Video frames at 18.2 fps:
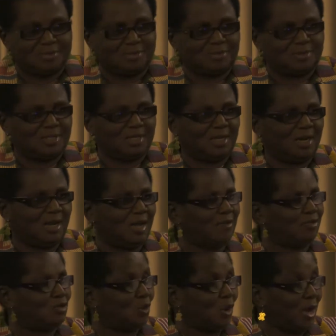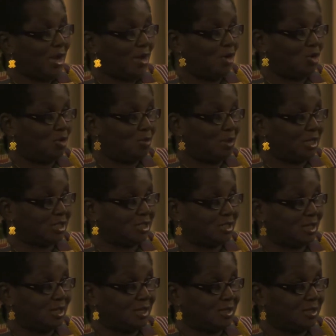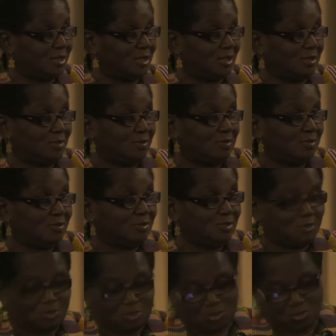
Then I have to iron my shirt to